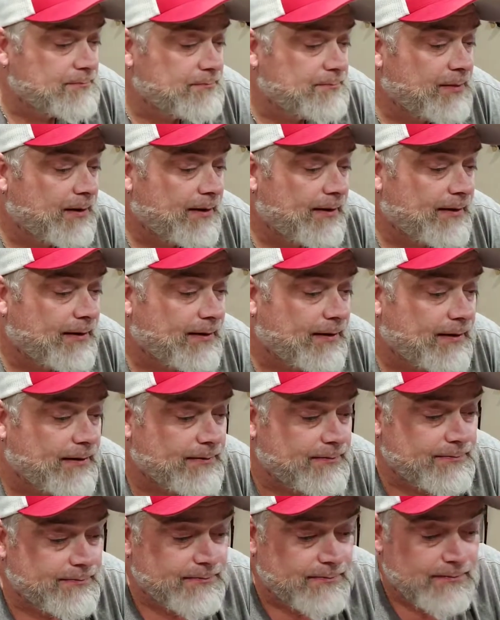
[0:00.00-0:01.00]
but
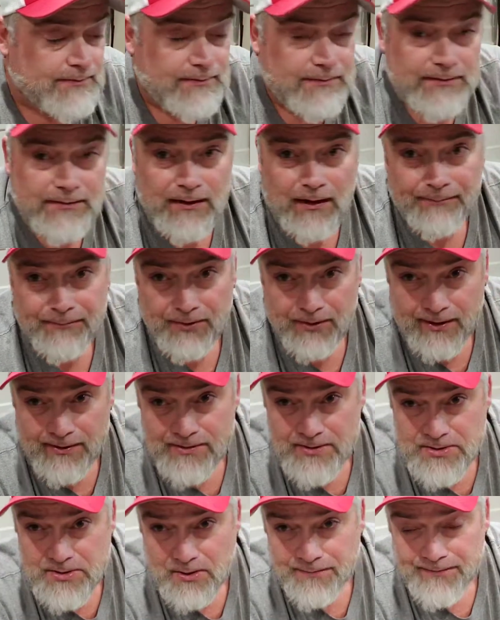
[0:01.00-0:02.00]
I'm going to get
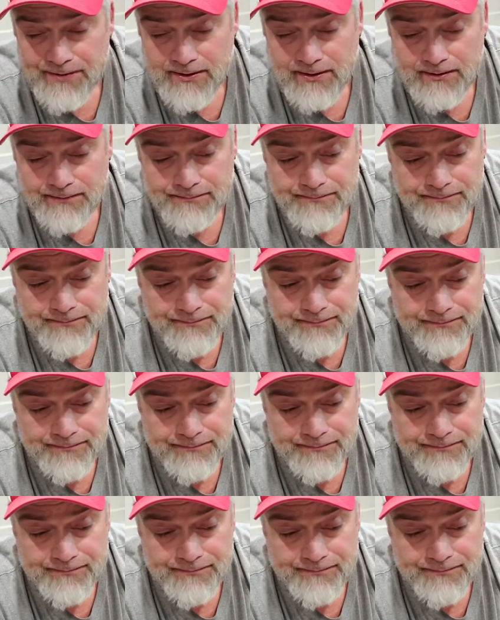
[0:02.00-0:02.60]
this opened up